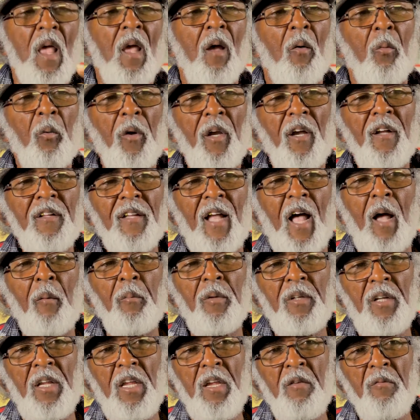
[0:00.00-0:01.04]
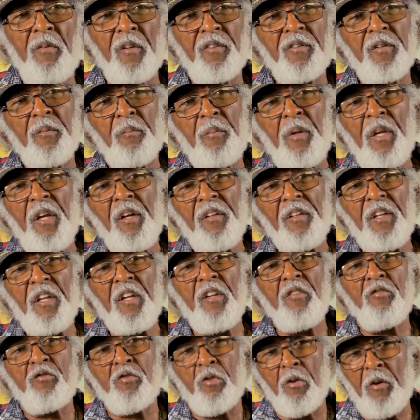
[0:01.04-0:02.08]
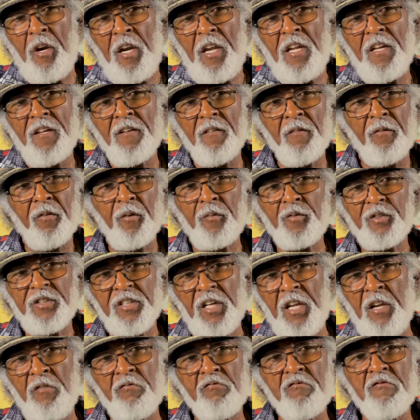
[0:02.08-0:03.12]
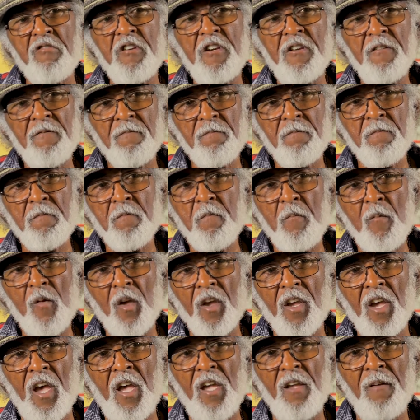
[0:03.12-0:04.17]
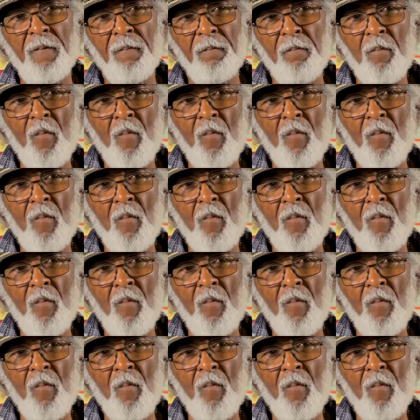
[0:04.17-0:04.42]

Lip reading: Well, I believe it's a built-in trait from slavery, okay,